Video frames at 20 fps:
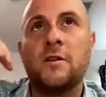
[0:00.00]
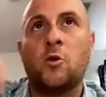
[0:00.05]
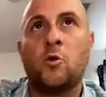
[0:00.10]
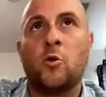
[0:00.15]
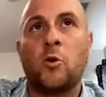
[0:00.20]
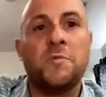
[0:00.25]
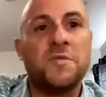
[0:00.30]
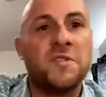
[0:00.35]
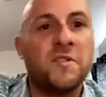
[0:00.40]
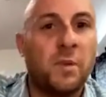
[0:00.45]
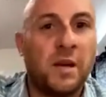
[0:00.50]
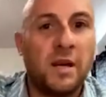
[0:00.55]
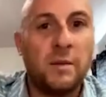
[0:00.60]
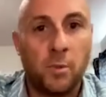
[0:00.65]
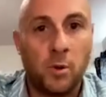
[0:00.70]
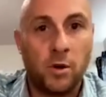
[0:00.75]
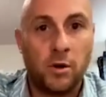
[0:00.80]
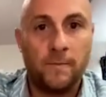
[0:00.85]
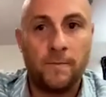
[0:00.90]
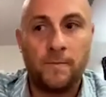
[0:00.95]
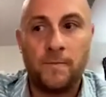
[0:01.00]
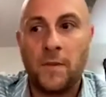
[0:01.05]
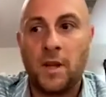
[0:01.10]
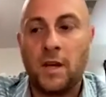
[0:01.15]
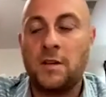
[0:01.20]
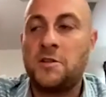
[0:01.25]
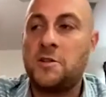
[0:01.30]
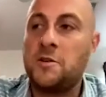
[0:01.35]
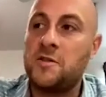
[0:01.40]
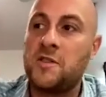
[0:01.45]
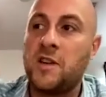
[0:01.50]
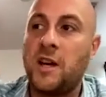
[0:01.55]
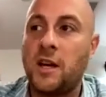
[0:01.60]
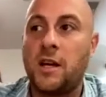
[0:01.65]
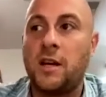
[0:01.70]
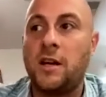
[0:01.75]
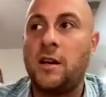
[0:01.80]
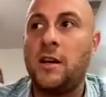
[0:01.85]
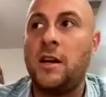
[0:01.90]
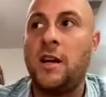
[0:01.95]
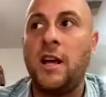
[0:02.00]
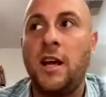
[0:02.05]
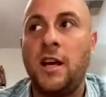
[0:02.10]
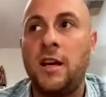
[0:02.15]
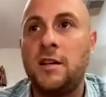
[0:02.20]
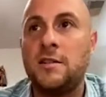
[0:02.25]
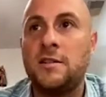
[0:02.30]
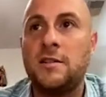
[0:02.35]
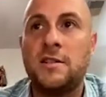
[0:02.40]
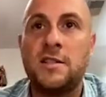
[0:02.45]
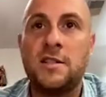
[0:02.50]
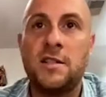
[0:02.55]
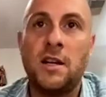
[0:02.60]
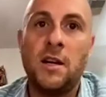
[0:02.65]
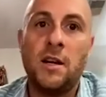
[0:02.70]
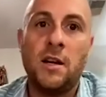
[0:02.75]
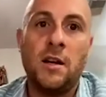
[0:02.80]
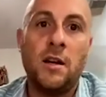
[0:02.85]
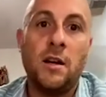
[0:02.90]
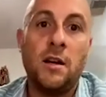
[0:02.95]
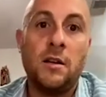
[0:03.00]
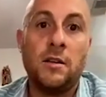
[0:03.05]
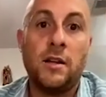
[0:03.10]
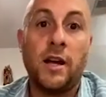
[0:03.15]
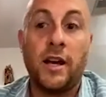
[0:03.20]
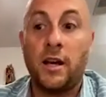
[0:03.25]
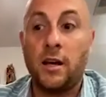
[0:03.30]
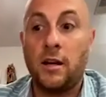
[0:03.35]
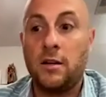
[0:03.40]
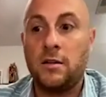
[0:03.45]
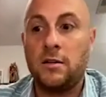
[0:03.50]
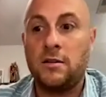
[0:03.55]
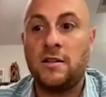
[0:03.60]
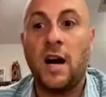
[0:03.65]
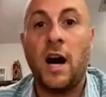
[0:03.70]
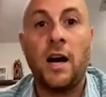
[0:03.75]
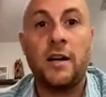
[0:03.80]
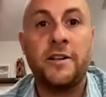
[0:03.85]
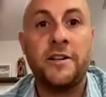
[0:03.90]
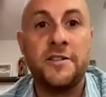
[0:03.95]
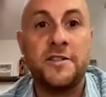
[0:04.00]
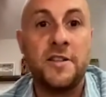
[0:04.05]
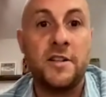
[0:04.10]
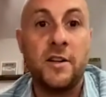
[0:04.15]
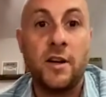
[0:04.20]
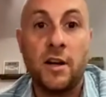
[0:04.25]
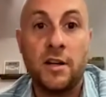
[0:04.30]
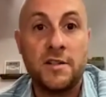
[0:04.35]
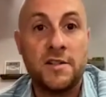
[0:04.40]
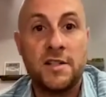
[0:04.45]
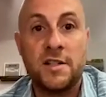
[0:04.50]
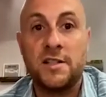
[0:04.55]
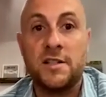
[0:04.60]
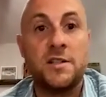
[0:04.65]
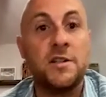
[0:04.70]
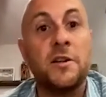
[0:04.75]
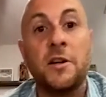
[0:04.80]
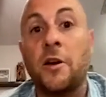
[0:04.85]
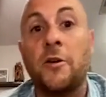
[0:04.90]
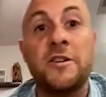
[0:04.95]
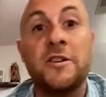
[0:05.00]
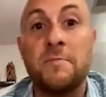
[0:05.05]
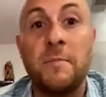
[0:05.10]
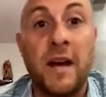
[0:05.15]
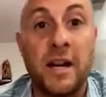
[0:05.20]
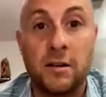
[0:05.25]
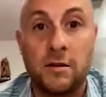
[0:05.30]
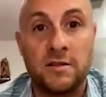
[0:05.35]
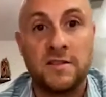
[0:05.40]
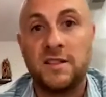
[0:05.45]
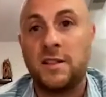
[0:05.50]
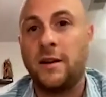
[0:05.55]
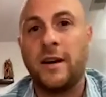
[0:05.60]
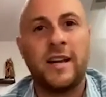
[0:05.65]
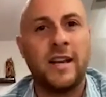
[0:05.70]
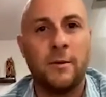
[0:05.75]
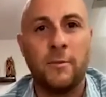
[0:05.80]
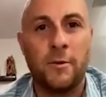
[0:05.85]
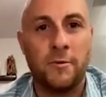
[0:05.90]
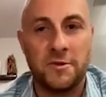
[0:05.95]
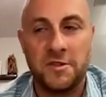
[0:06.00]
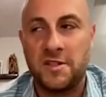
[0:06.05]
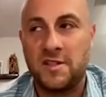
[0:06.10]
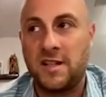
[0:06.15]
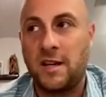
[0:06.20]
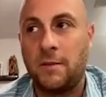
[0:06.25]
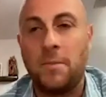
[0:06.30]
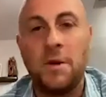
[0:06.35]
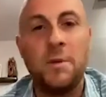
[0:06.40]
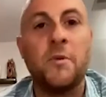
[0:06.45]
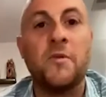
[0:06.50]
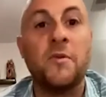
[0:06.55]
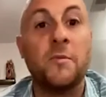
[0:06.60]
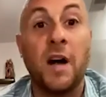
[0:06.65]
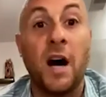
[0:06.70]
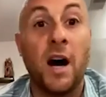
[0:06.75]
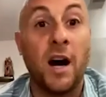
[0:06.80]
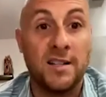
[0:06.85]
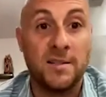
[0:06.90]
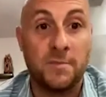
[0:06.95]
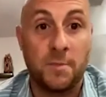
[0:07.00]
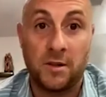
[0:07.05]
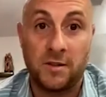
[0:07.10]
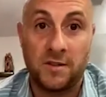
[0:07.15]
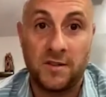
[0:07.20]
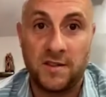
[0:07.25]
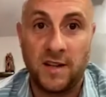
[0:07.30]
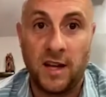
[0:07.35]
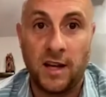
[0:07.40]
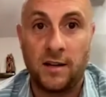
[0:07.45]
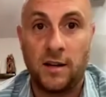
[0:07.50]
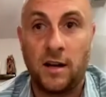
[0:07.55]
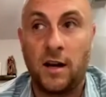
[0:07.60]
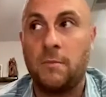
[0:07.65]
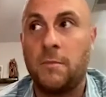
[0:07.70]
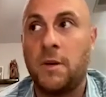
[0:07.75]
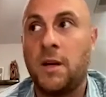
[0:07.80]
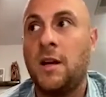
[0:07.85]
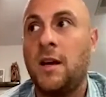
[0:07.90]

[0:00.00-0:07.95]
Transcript: groups of people, and she was like, could his like doctors and nurses, his medical team, I can't remember what she said, people from the hospital stand up.